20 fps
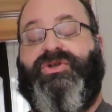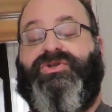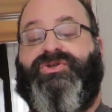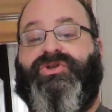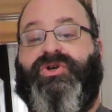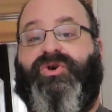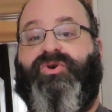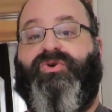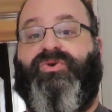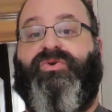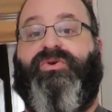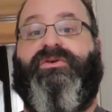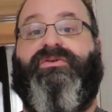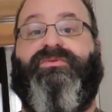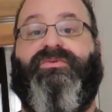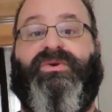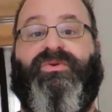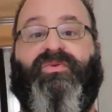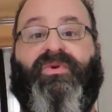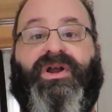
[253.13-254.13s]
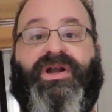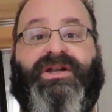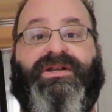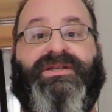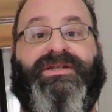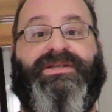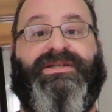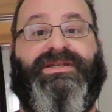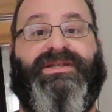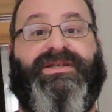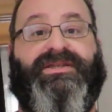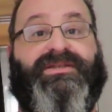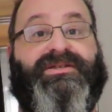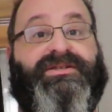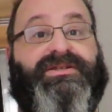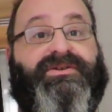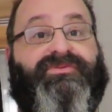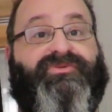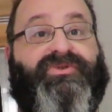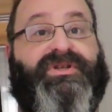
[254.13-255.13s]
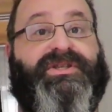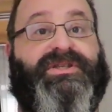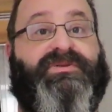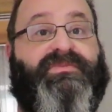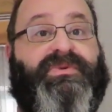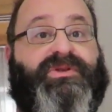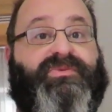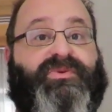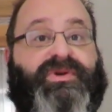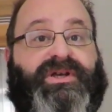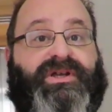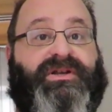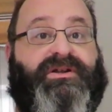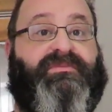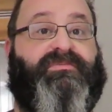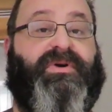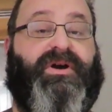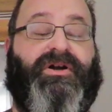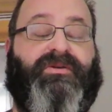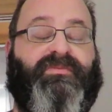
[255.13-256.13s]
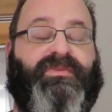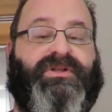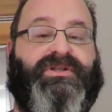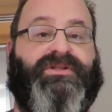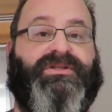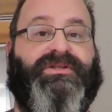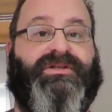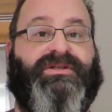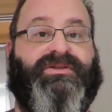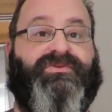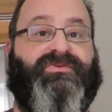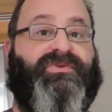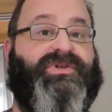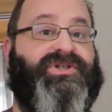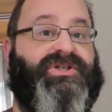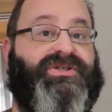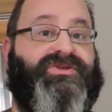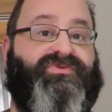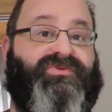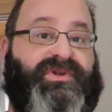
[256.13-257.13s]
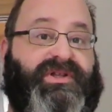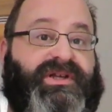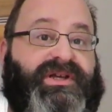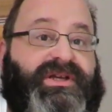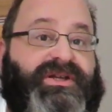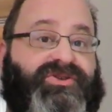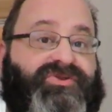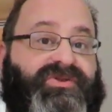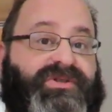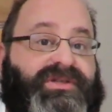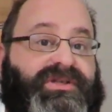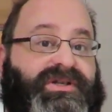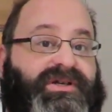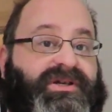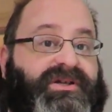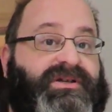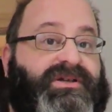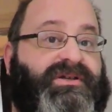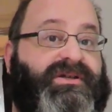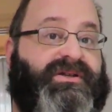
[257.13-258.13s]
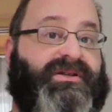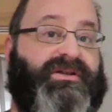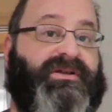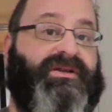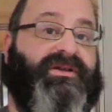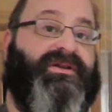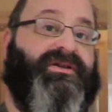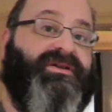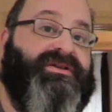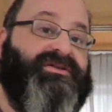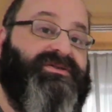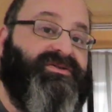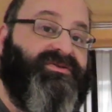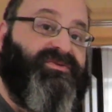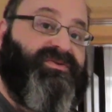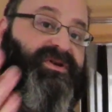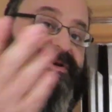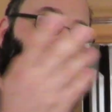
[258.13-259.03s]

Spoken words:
So we wanted to see the difference between apartments, which is really interesting. So